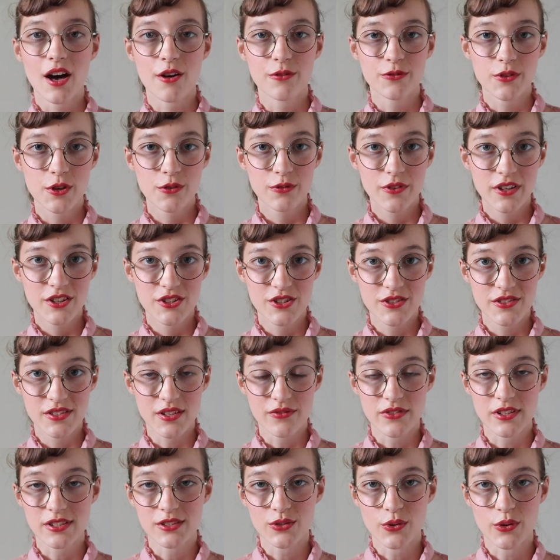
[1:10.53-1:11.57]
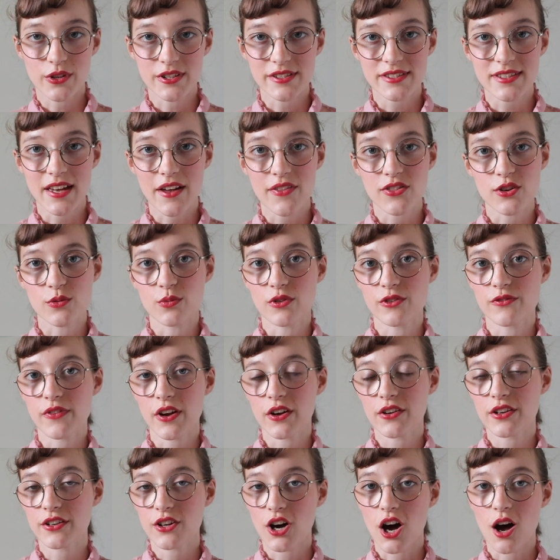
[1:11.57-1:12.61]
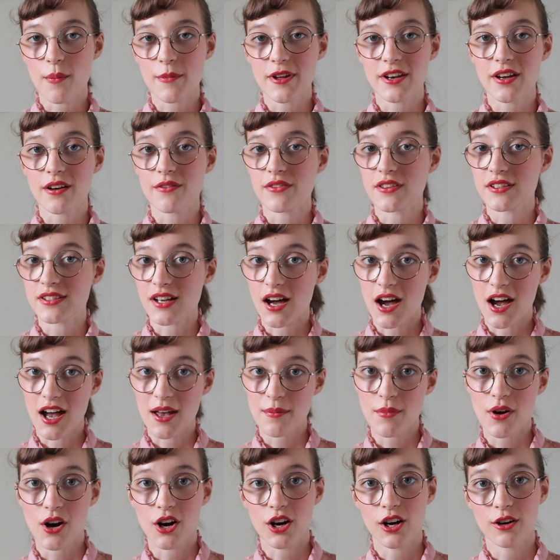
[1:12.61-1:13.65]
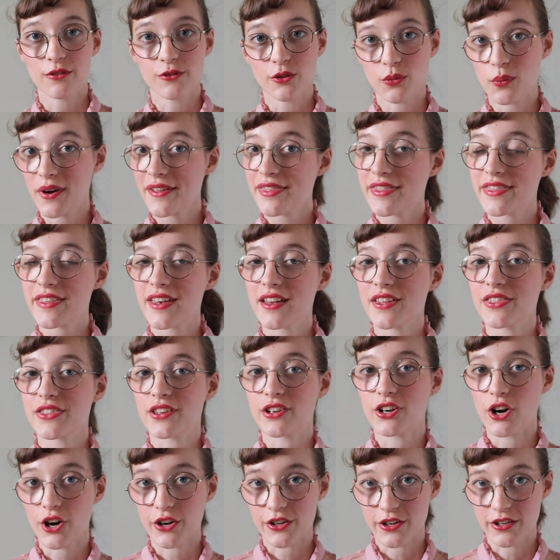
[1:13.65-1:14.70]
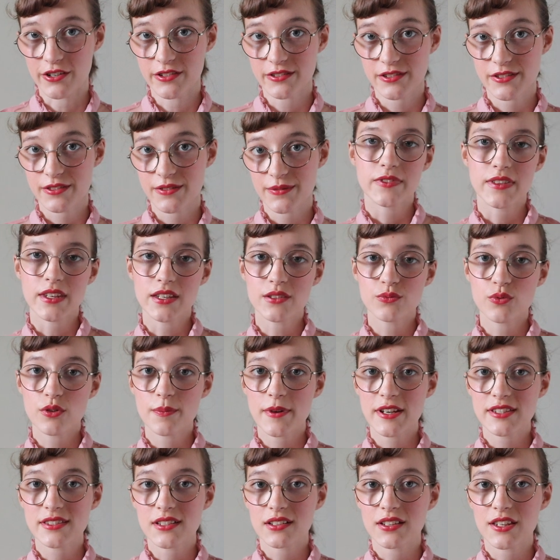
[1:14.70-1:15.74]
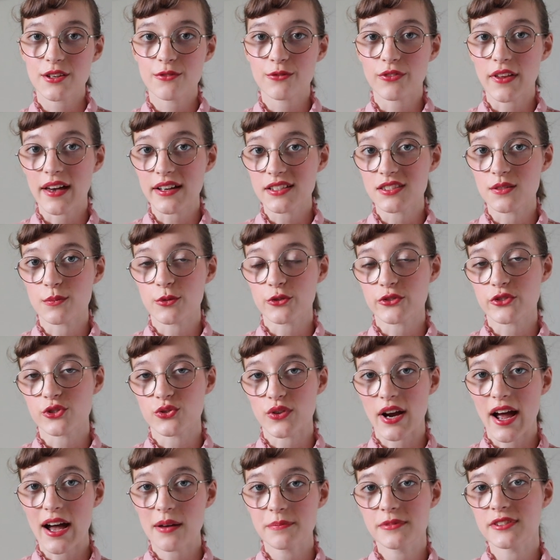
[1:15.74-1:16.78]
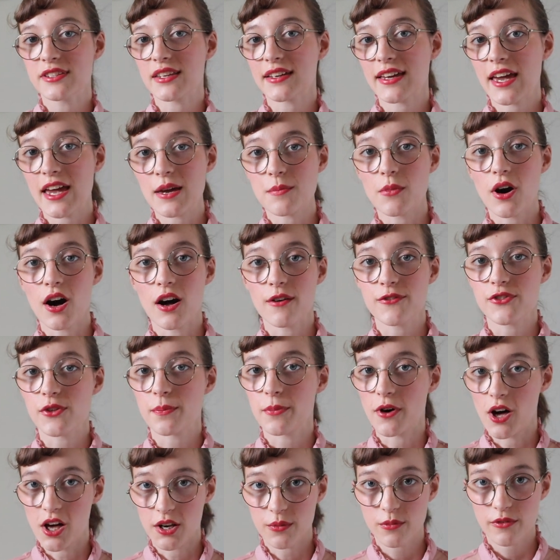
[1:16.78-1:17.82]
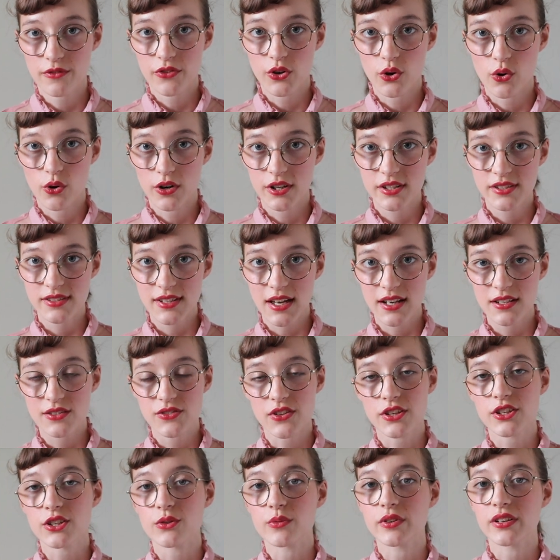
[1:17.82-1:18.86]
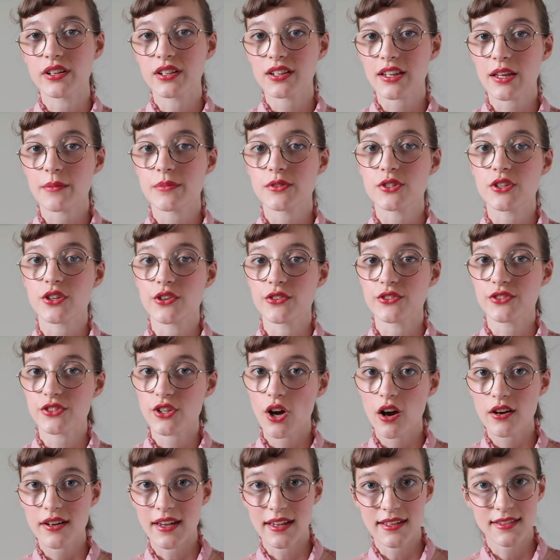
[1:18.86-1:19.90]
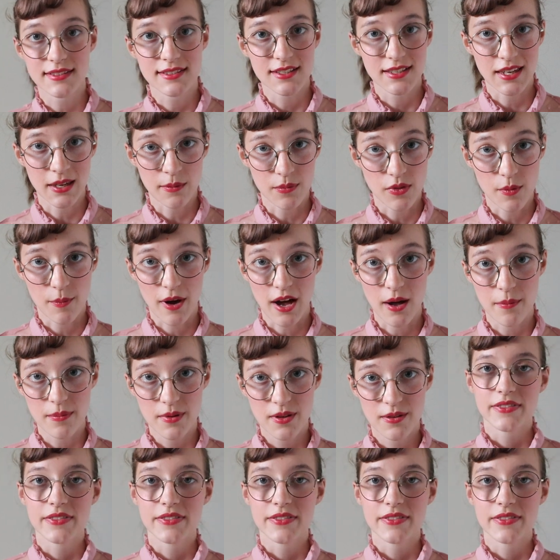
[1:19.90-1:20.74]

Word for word: A few features of this corset that were very common of the time are, for one thing, the garters. These were basically flexible straps that came off the bottom of the corset that you would clip to your stockings to keep them up.